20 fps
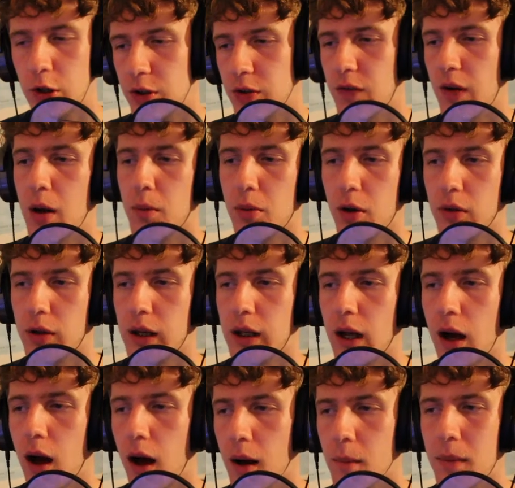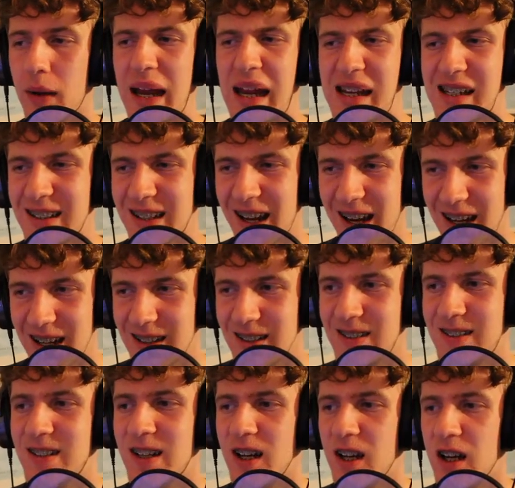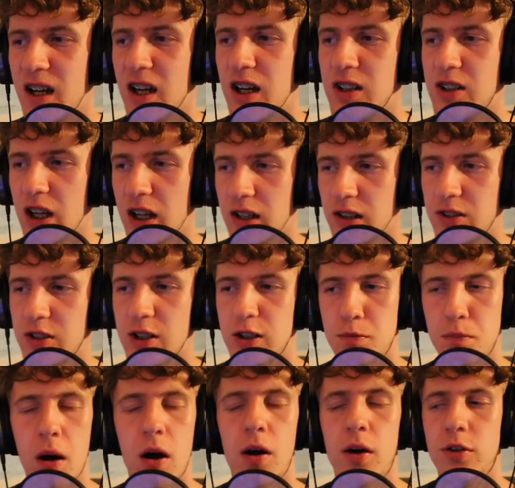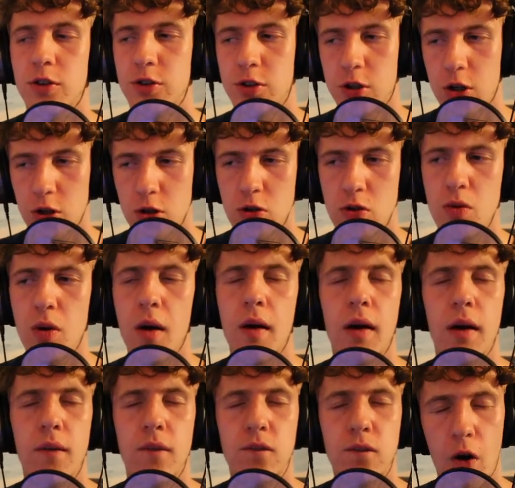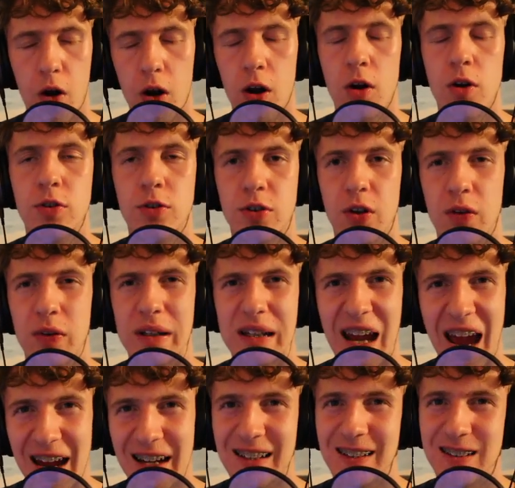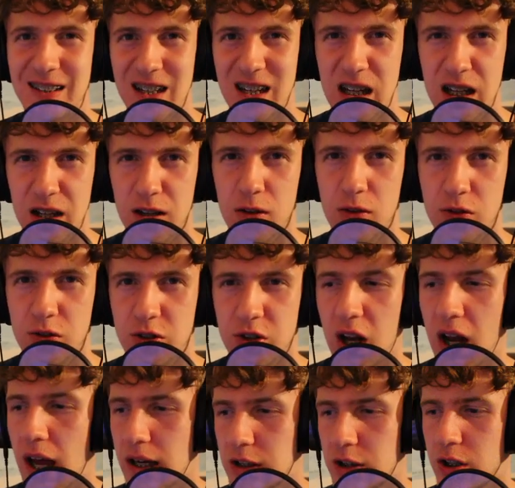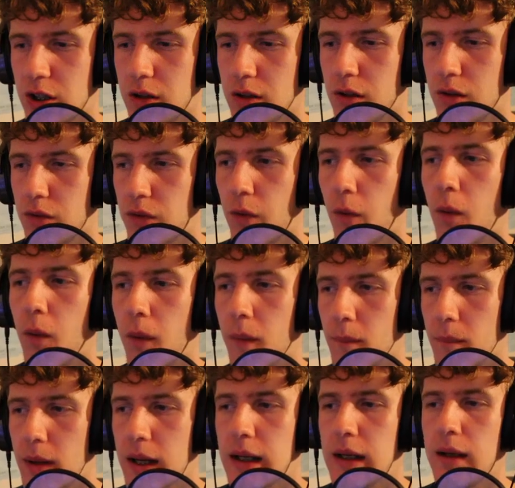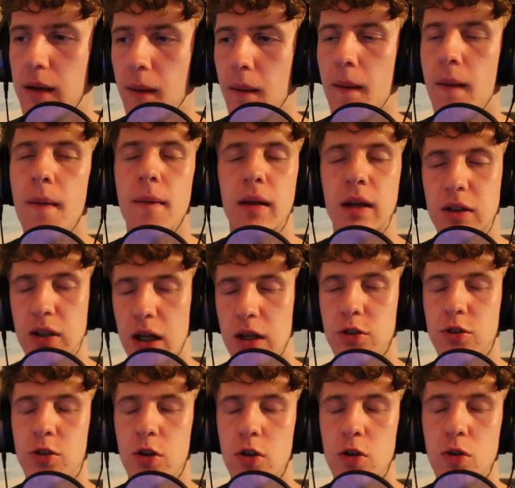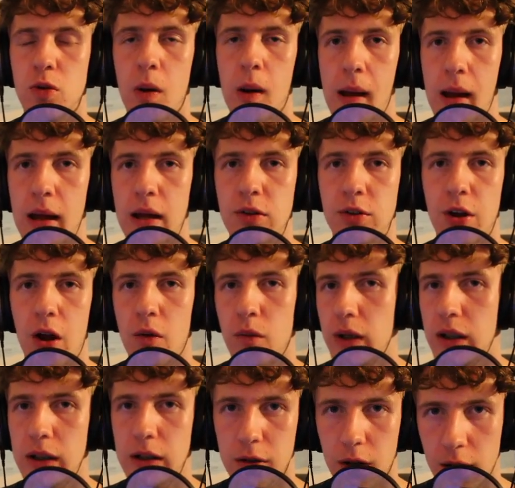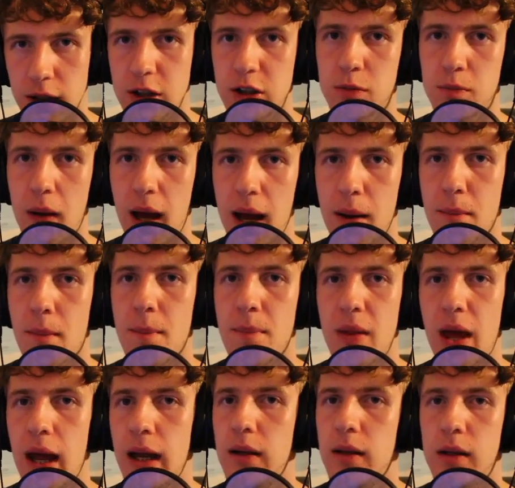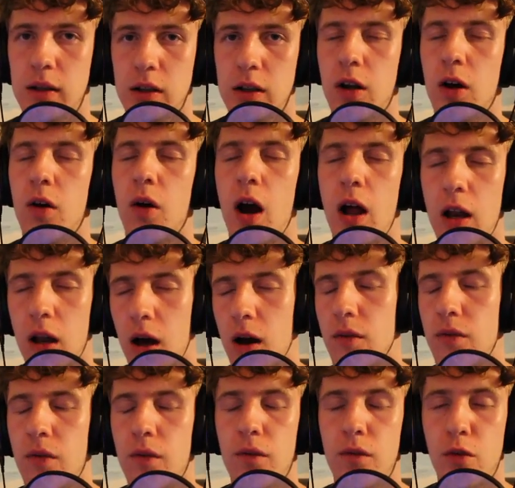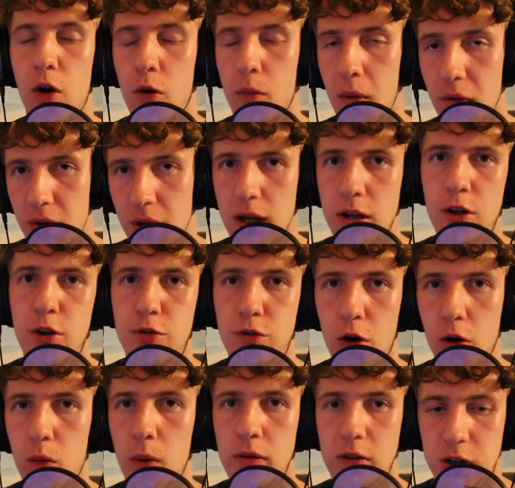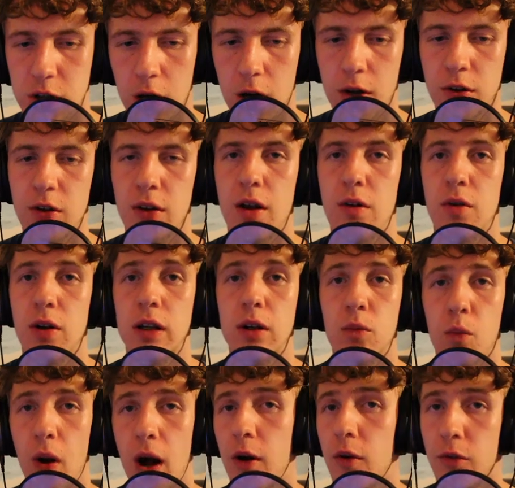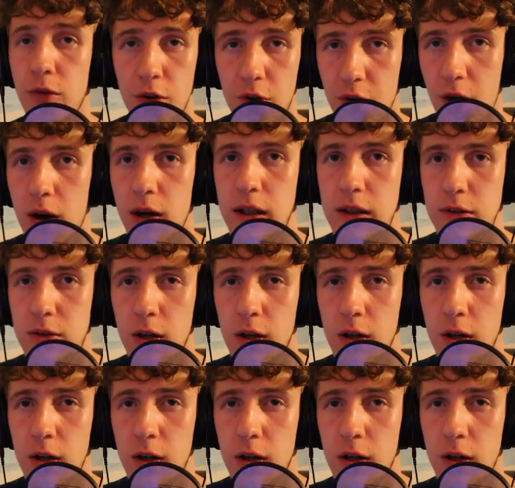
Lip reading: how broken it up it is. Genesis Part 2 follows the A tier selection for me. Gen 2 is a really nice map, and you know, I love Rockwell's Inners, Rockwell's Garden. They're really well designed,